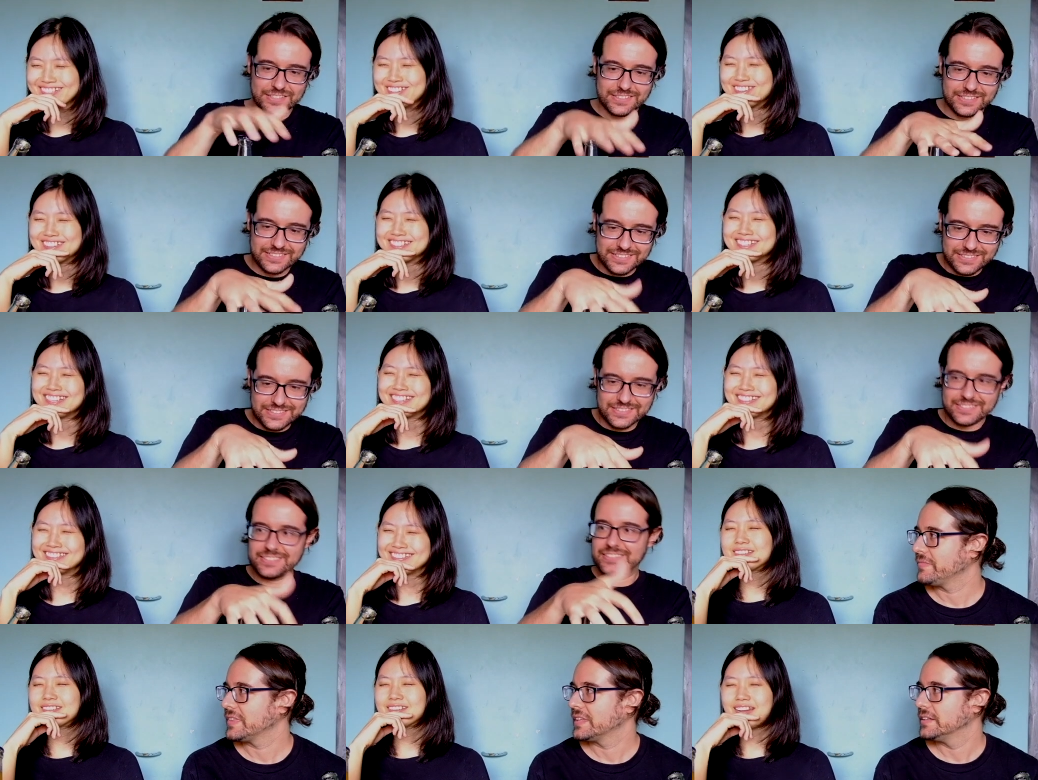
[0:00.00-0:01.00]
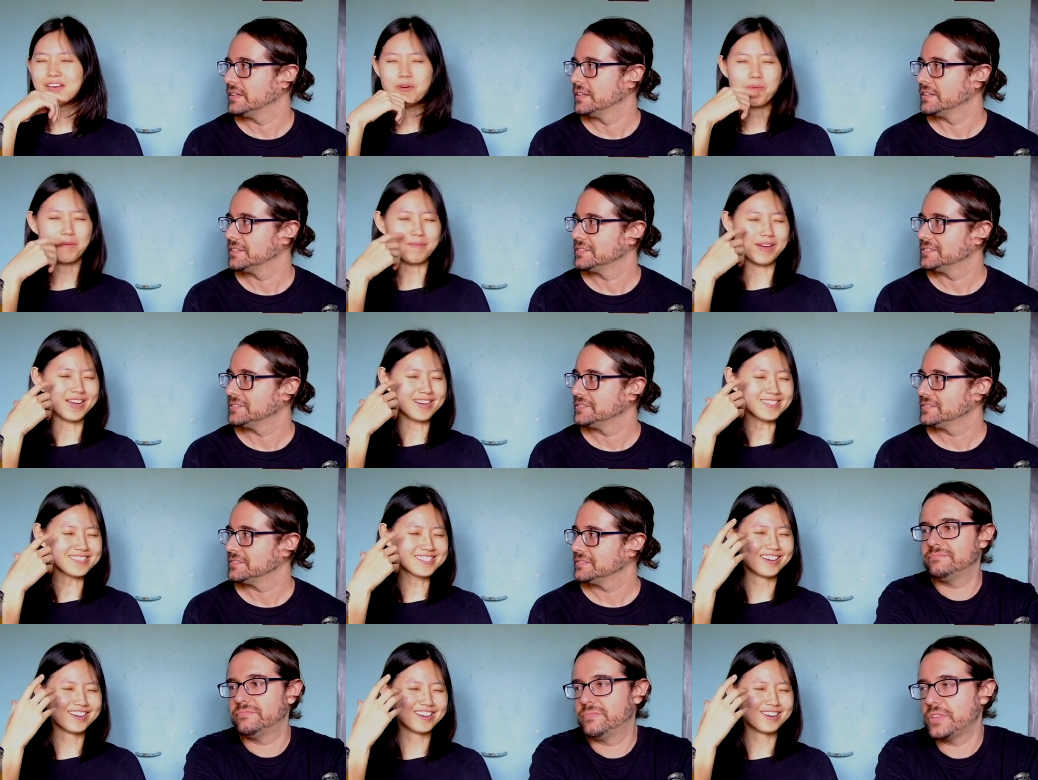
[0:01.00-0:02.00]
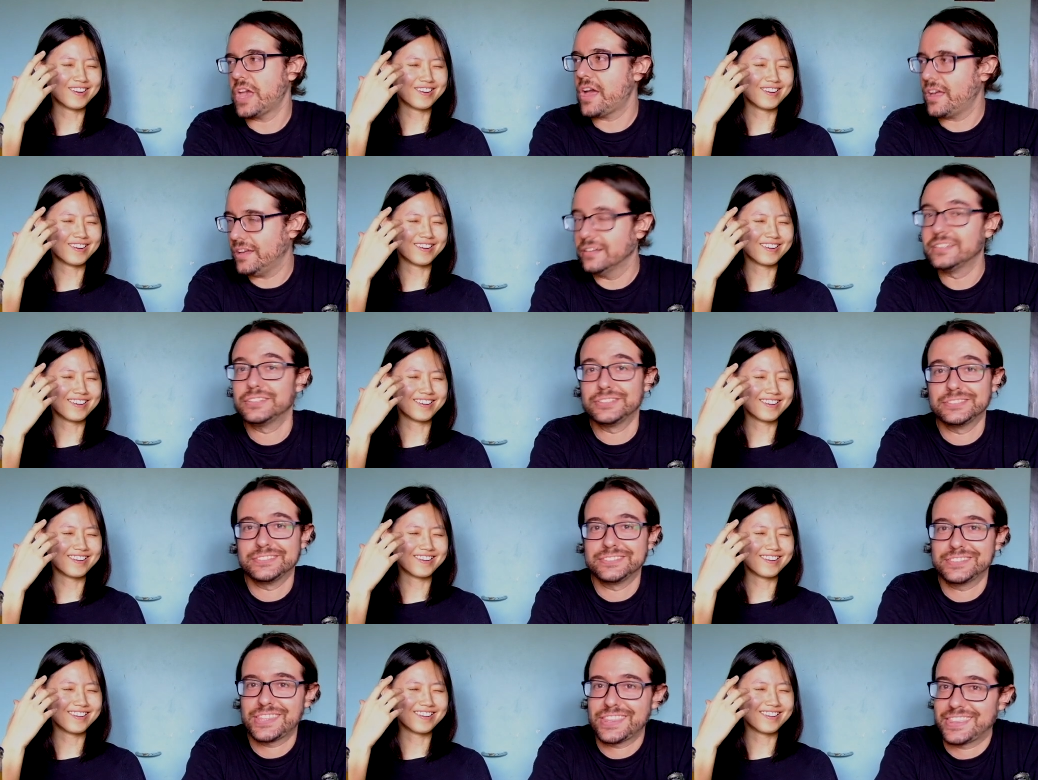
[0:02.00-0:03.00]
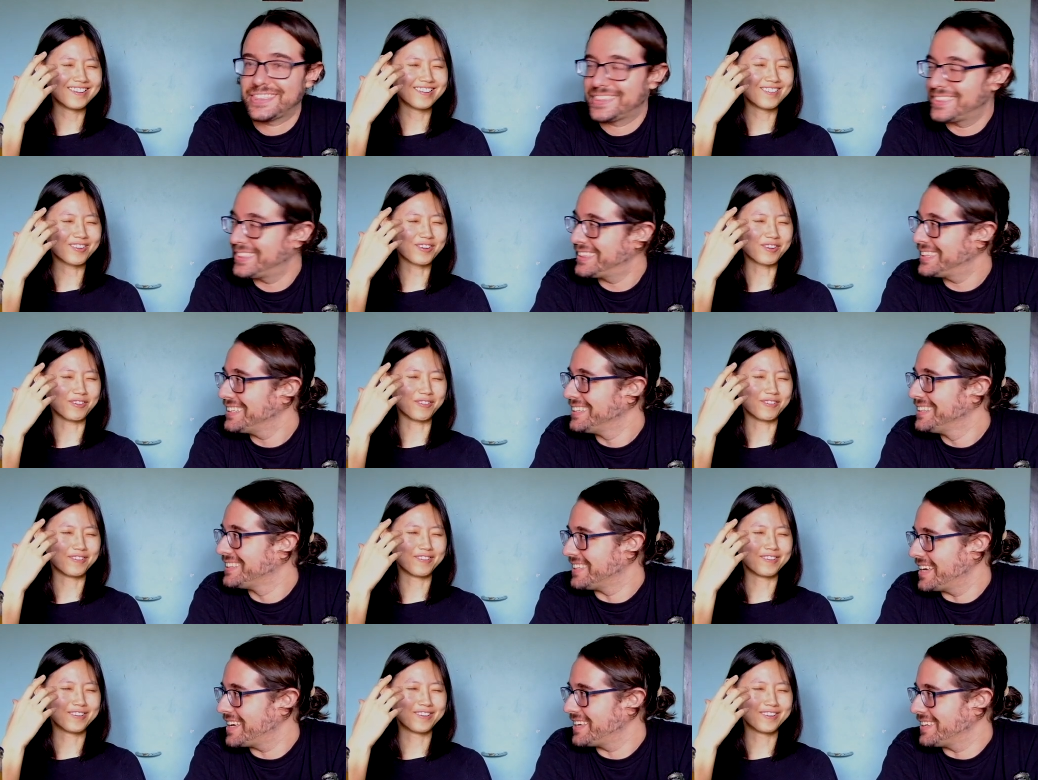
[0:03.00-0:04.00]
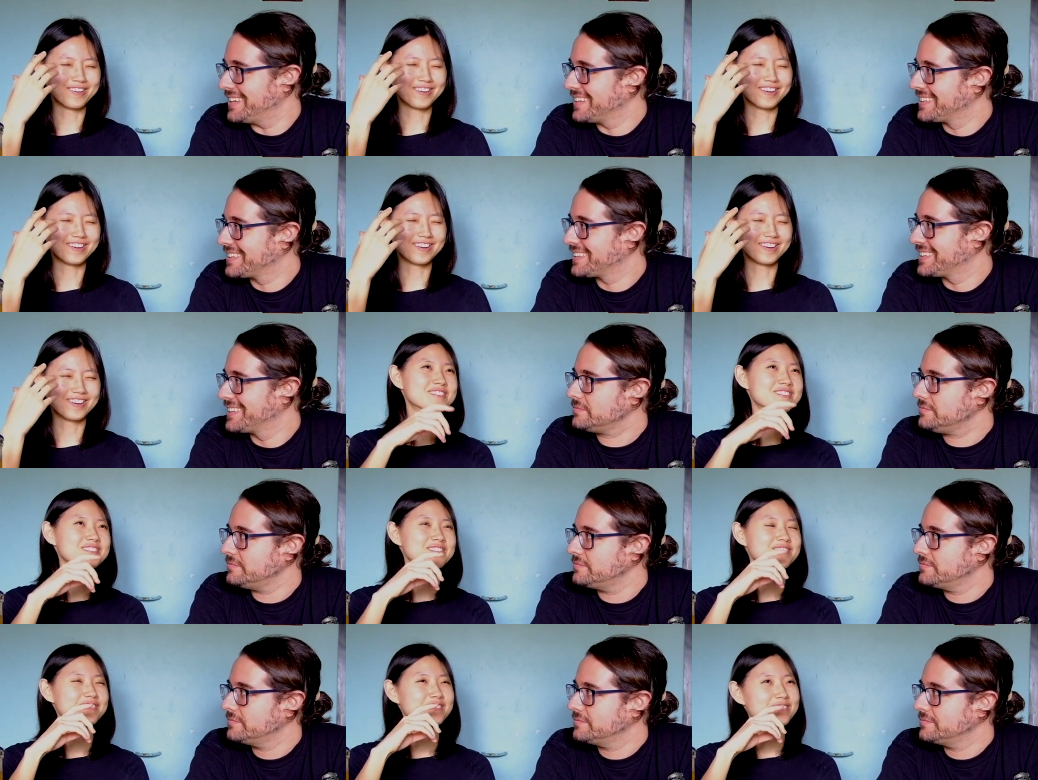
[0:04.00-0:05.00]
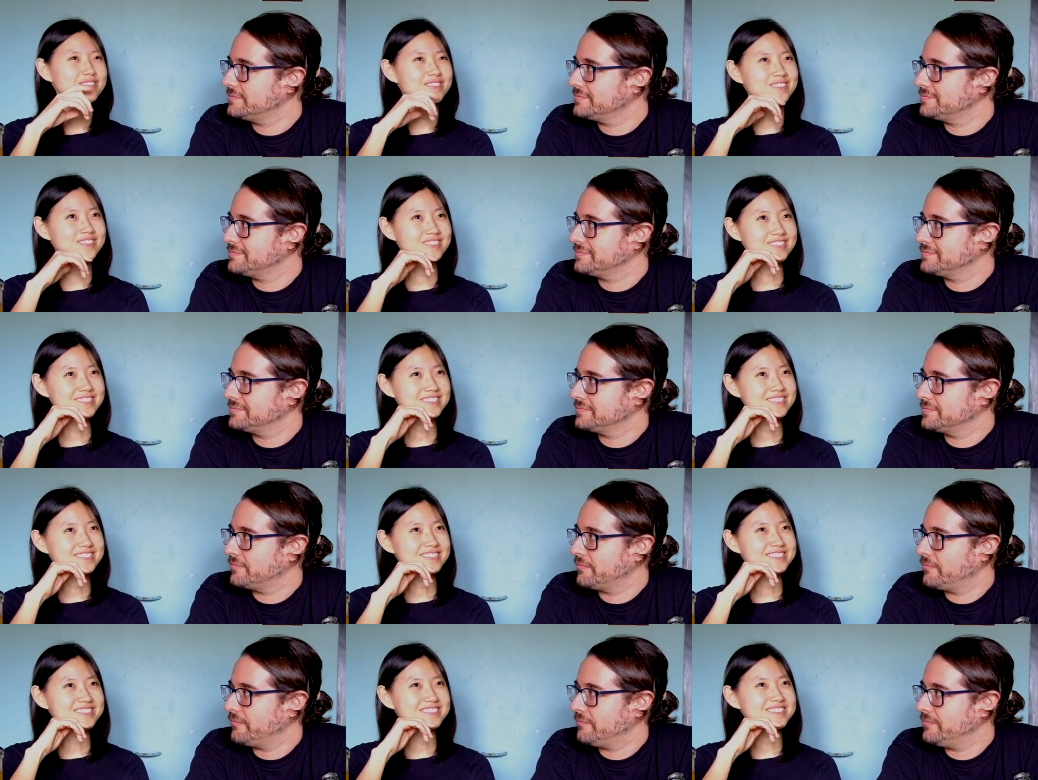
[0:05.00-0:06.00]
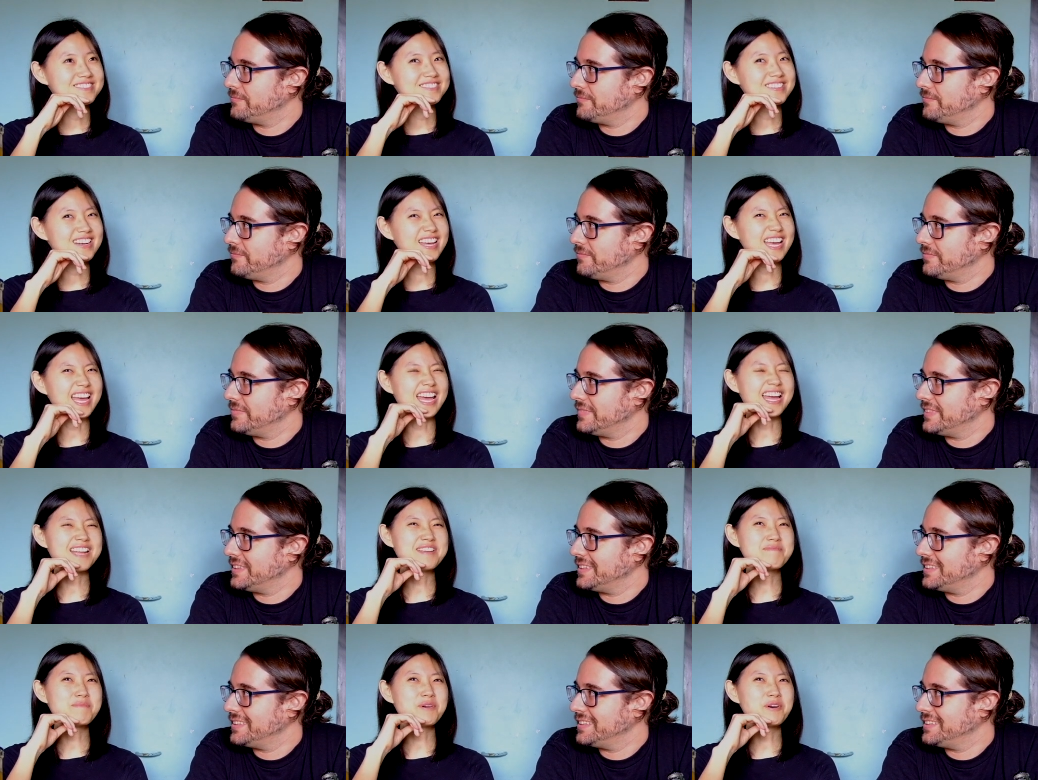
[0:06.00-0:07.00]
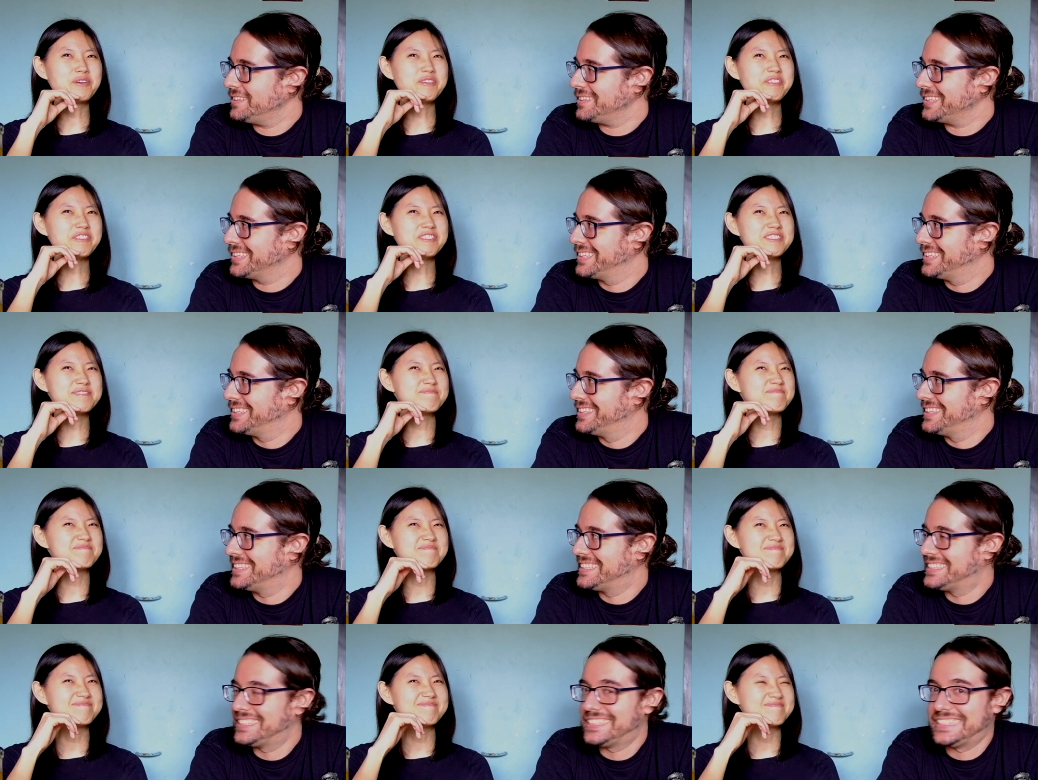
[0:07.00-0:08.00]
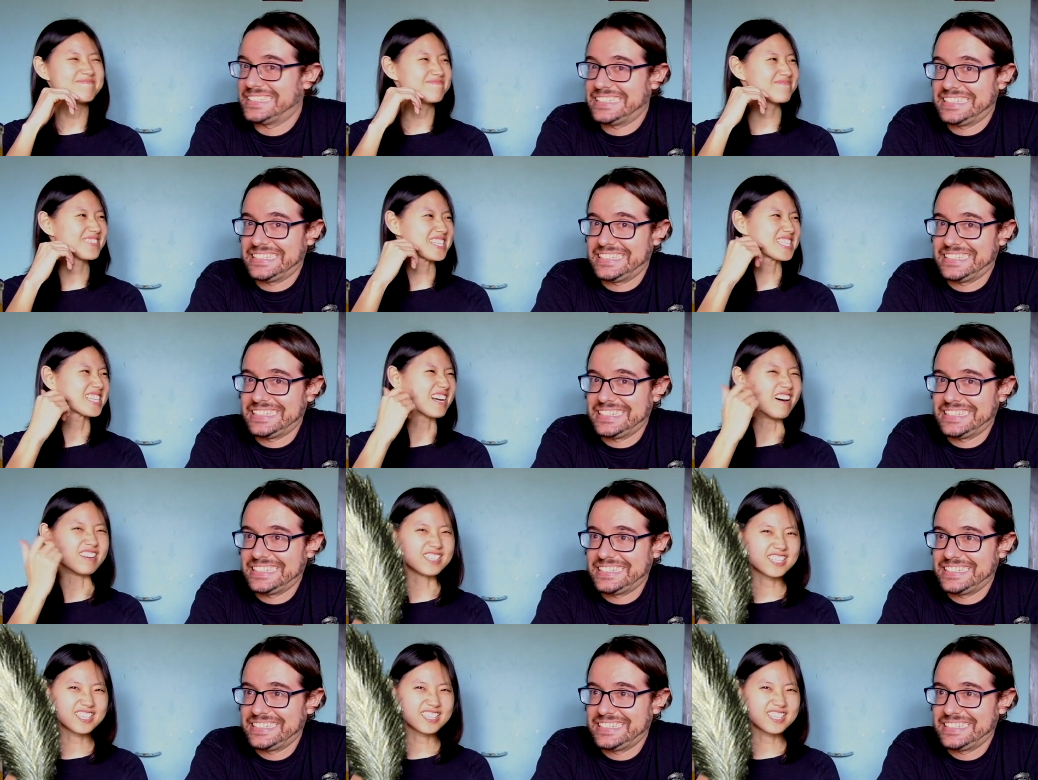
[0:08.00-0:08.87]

Speaker 1: Interesting. Can I open my eyes? Yeah or no? Yeah, yeah. So, animal skunk.